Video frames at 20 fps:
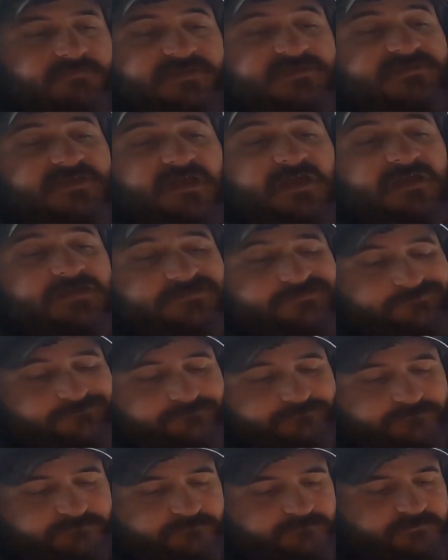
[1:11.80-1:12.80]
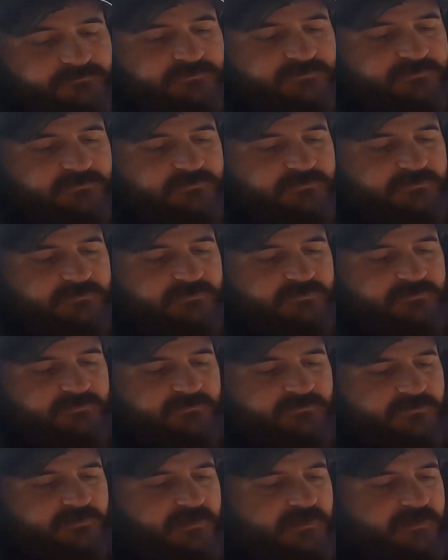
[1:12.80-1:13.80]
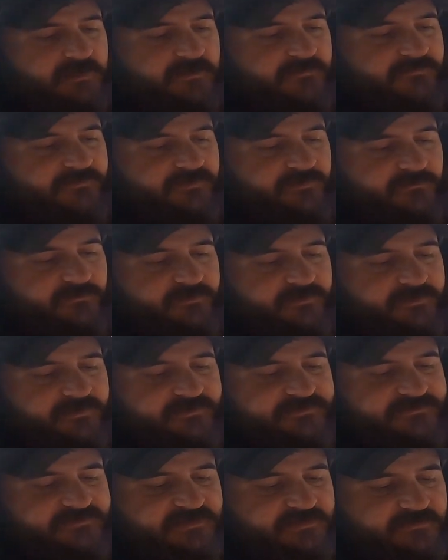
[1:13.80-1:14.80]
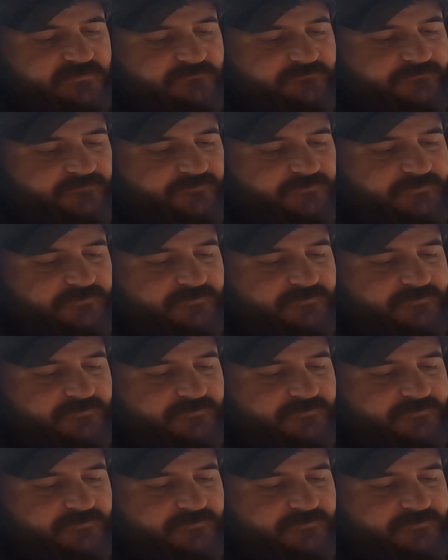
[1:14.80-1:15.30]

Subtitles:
is awesome. The unit itself